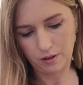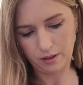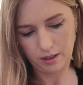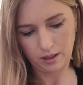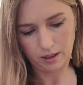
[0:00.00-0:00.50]

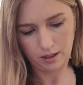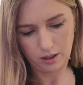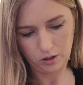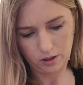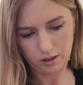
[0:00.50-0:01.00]
Very
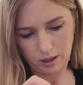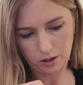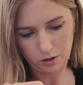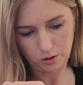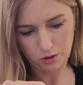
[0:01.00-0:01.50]
interesting
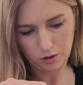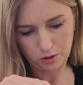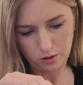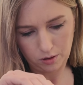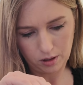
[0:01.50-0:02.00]
to
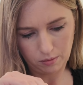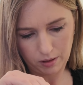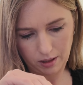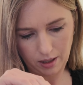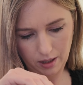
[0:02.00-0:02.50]
sew
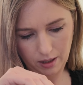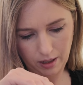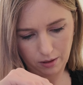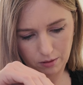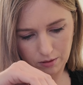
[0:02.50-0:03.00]
something at an
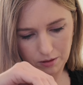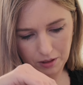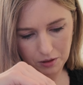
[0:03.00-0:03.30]
angle.